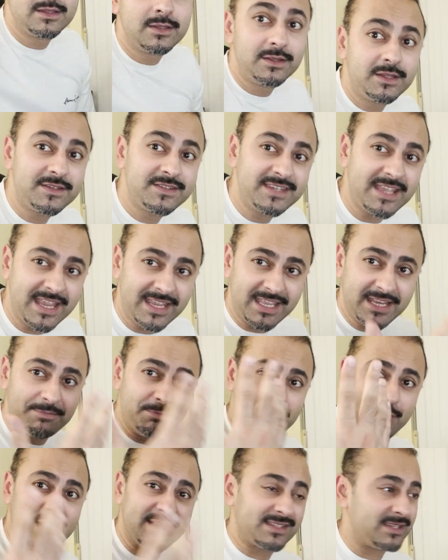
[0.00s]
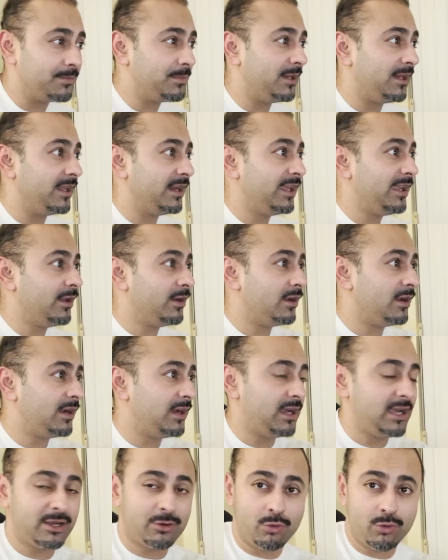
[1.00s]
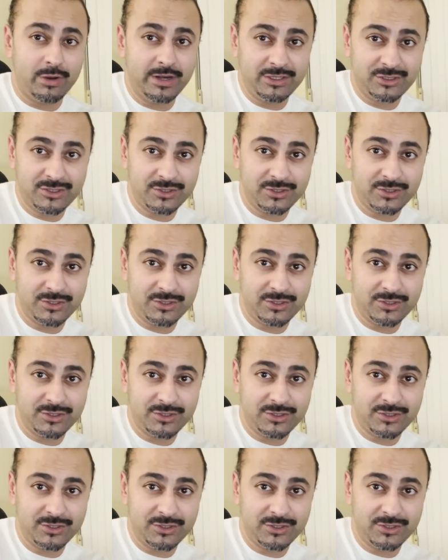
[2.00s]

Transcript: The second possibility, according